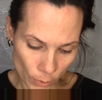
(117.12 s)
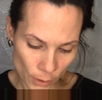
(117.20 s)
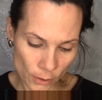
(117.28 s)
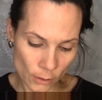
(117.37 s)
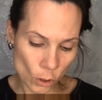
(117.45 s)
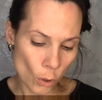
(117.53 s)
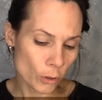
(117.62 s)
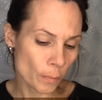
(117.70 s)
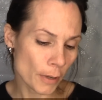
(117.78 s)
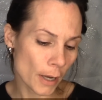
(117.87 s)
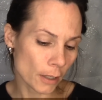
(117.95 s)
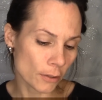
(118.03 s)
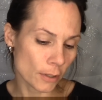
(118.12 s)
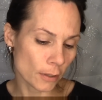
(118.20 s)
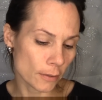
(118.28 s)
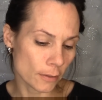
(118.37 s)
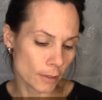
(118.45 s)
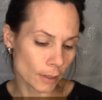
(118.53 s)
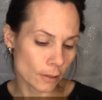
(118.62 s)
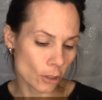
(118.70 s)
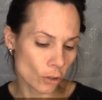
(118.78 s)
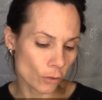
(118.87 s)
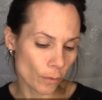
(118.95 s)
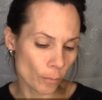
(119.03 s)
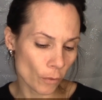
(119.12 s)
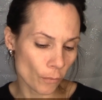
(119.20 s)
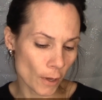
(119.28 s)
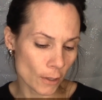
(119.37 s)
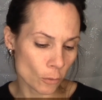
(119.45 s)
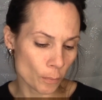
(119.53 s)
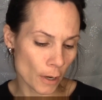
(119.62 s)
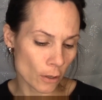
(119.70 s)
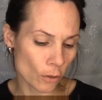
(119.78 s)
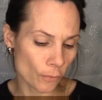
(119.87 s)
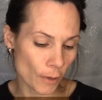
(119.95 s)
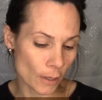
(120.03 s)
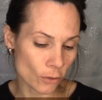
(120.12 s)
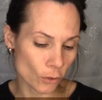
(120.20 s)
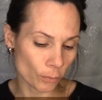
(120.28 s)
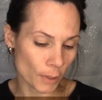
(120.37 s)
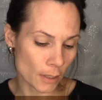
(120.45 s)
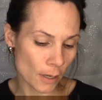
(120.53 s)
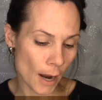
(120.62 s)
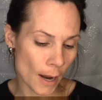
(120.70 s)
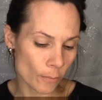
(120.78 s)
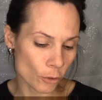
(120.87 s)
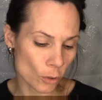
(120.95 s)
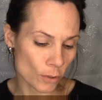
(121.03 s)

It says hold the product six, six inches from your face, spray on your face three times,